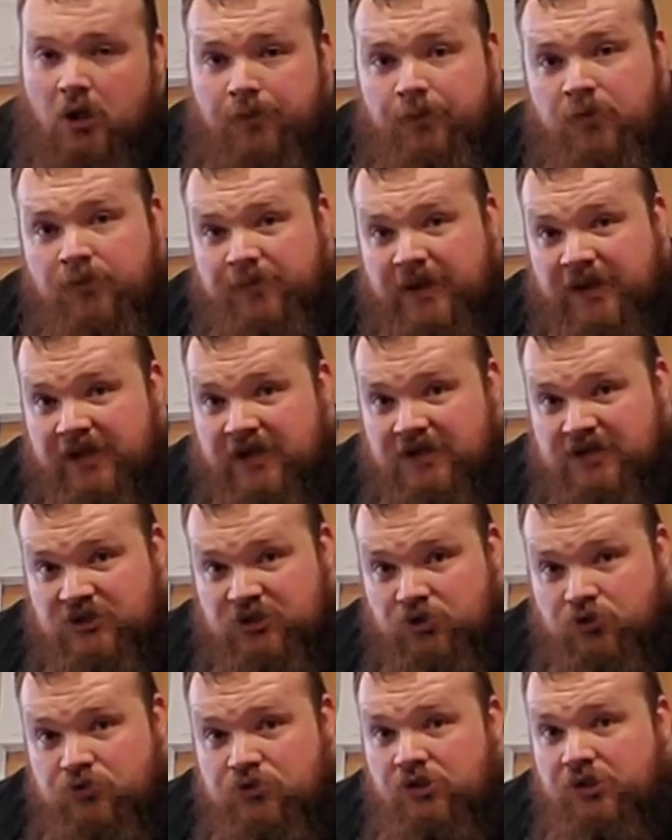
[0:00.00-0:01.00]
upper back is
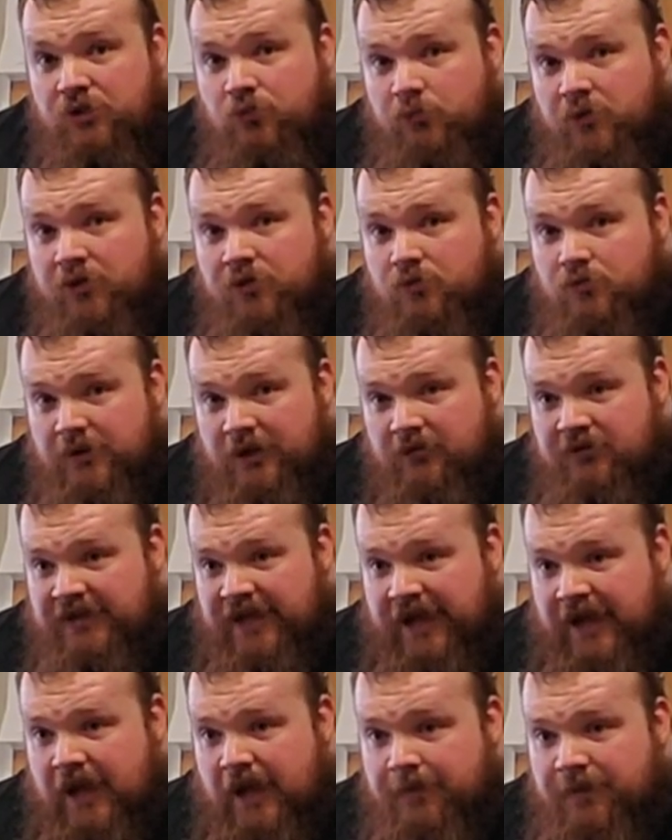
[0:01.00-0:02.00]
usually where the rounding
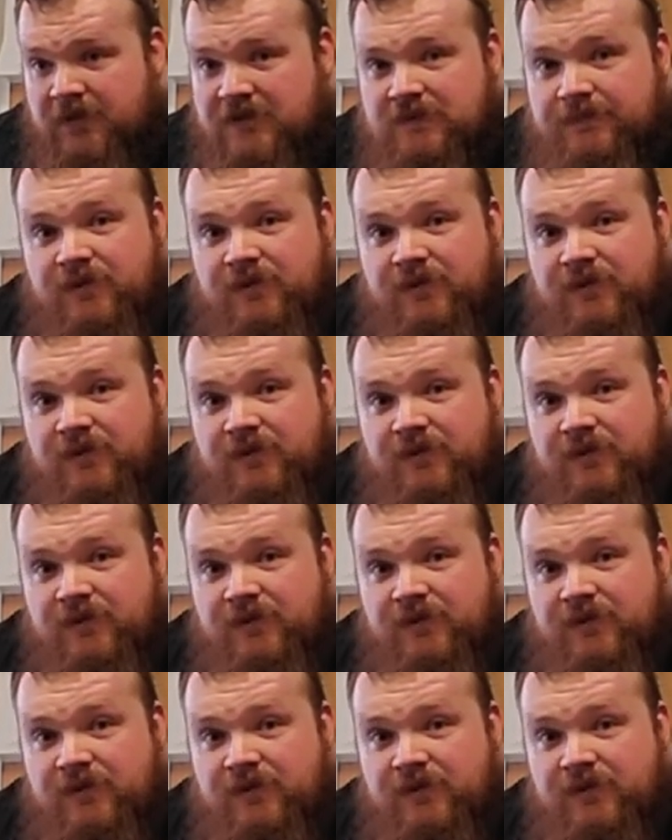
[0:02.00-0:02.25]
happens,